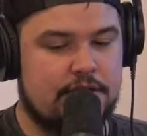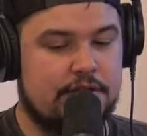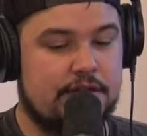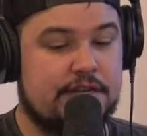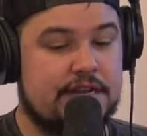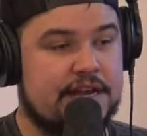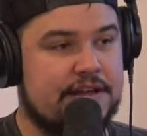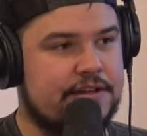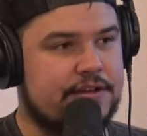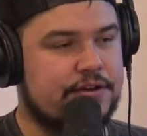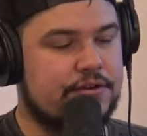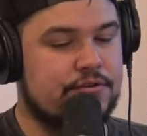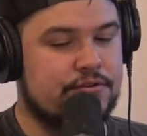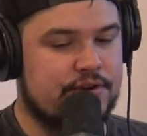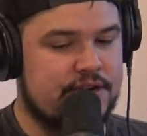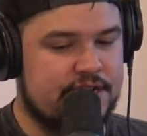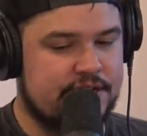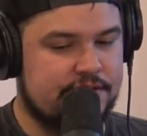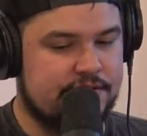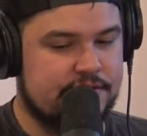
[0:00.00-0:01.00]
Liddell and
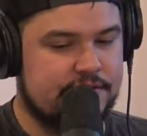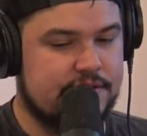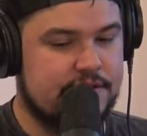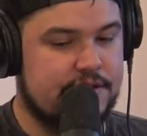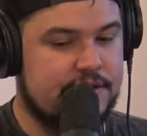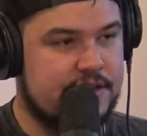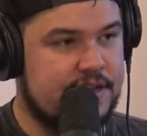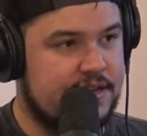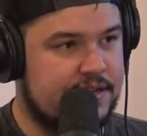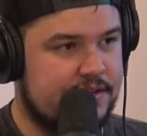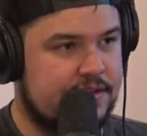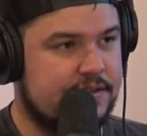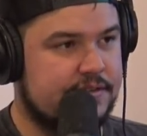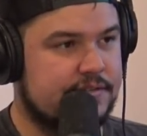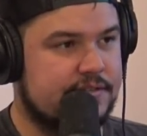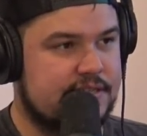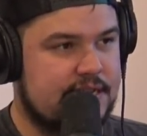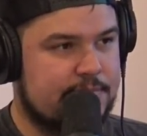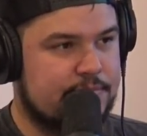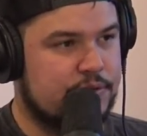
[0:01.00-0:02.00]
Chris then
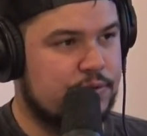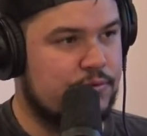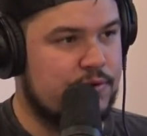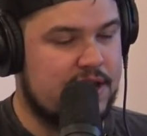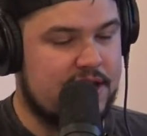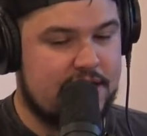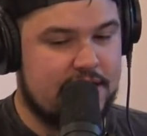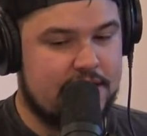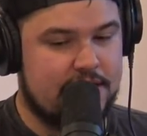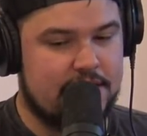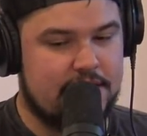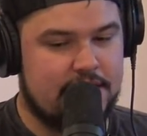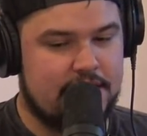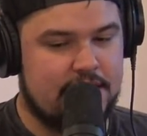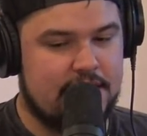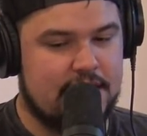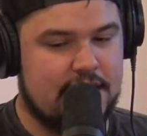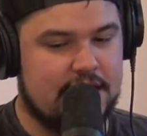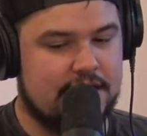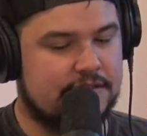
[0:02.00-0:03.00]
stepped away
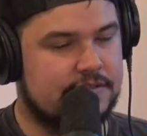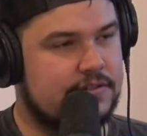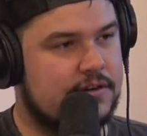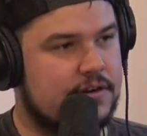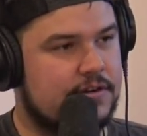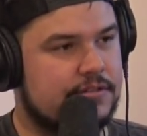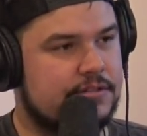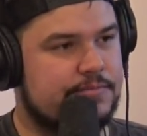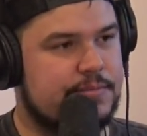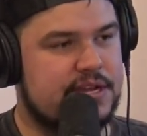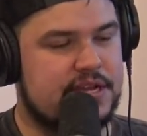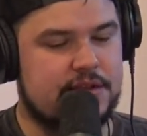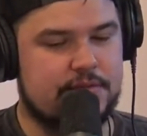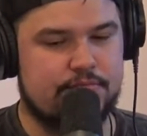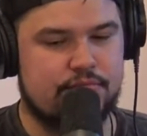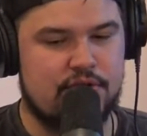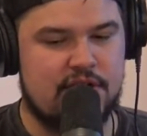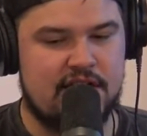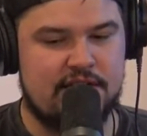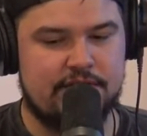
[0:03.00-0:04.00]
and started
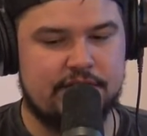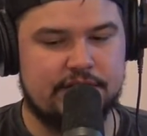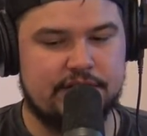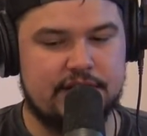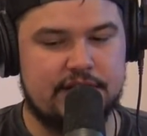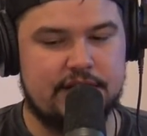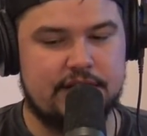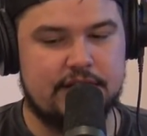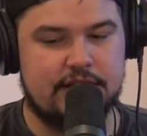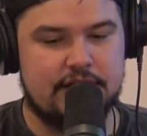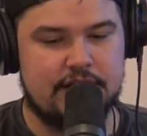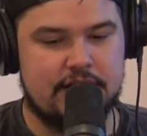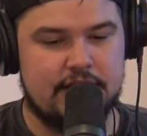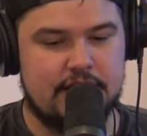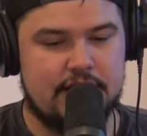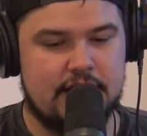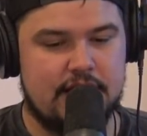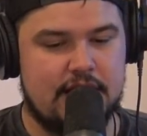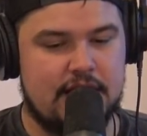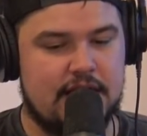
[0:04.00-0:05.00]
speaking privately.
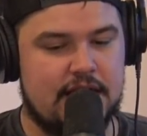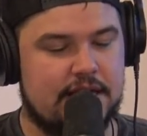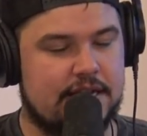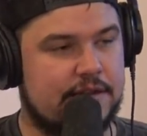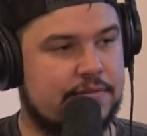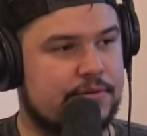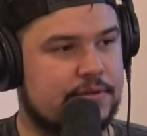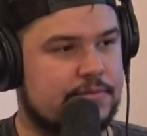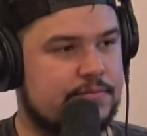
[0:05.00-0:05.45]
And it